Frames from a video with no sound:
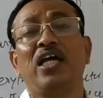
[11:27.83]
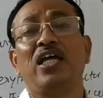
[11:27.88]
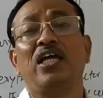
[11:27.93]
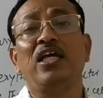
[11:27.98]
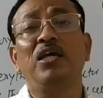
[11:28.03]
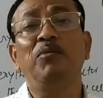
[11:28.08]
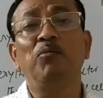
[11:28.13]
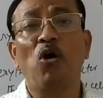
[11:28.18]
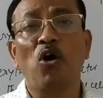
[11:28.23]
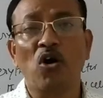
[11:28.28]

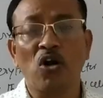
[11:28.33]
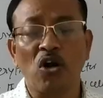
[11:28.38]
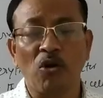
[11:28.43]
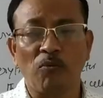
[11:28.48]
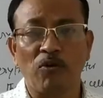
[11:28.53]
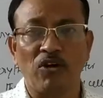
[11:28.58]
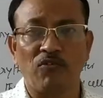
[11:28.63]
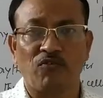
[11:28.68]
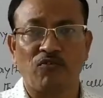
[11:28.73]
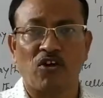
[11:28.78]

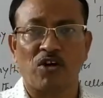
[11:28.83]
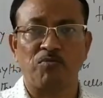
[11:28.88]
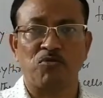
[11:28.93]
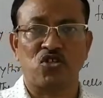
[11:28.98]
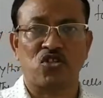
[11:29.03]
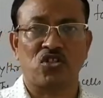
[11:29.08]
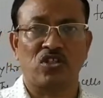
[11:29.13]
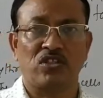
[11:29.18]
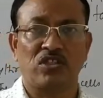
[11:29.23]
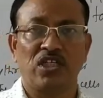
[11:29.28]
hemoglobin
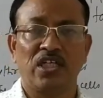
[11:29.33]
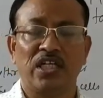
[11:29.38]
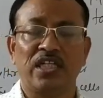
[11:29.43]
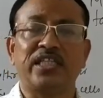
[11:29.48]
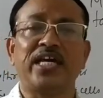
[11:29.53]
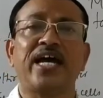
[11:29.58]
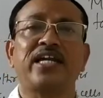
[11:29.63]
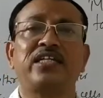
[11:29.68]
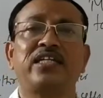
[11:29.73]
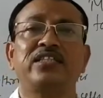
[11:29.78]
formation
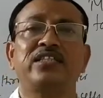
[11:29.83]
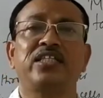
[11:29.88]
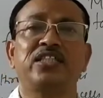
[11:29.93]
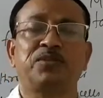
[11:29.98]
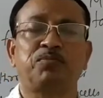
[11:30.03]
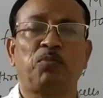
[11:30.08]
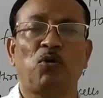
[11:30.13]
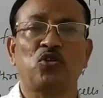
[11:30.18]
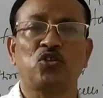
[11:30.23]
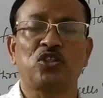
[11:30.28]
that is
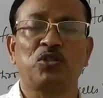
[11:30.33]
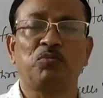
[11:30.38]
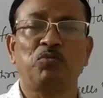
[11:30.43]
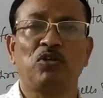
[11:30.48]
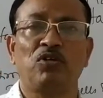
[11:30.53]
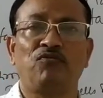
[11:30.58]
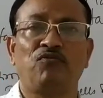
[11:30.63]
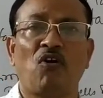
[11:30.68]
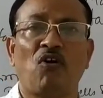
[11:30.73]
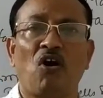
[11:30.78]
responsible
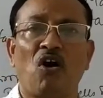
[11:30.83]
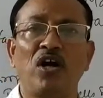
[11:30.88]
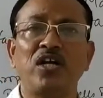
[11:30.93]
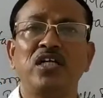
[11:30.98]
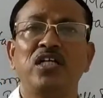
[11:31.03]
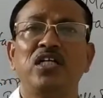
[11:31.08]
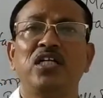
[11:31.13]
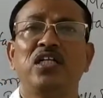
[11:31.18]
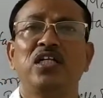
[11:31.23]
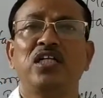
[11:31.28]
for